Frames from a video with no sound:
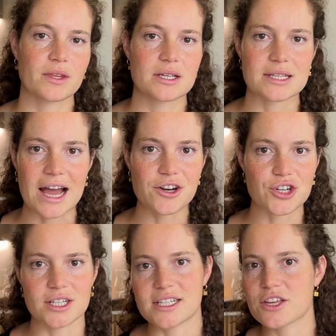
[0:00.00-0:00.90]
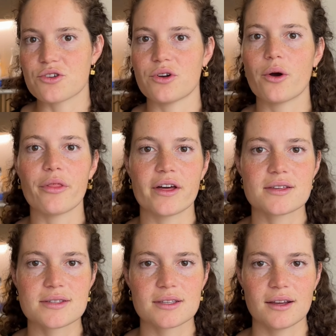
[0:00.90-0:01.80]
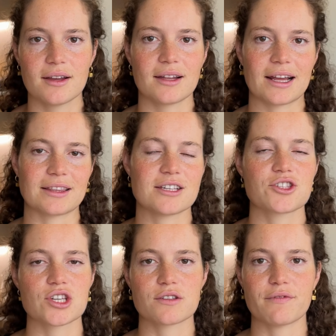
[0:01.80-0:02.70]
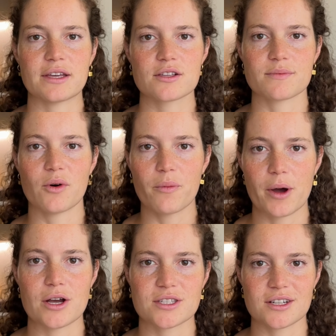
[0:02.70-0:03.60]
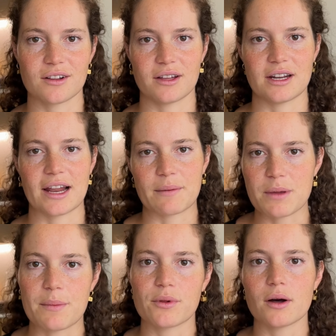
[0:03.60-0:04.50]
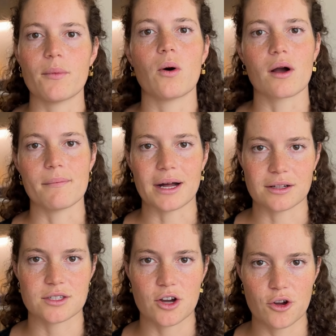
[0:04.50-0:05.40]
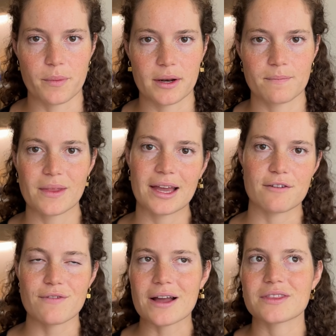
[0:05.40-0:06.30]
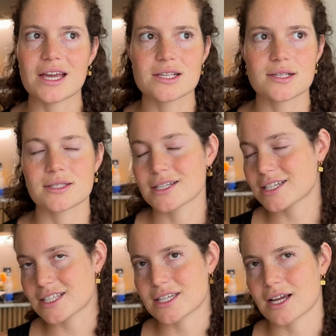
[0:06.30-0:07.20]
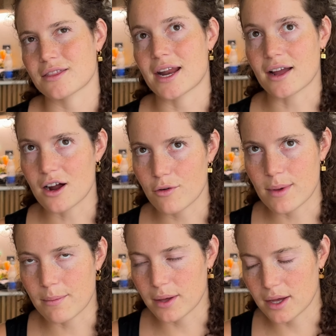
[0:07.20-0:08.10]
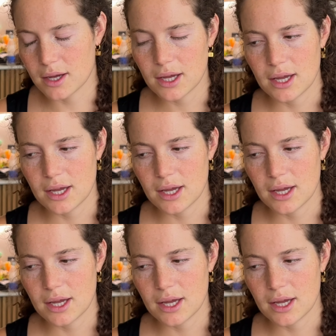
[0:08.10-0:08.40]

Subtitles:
Sandra, did you know this? Like this just feels more personal, and like people are more compelled to open. In fact, there is a statistic that I can't remember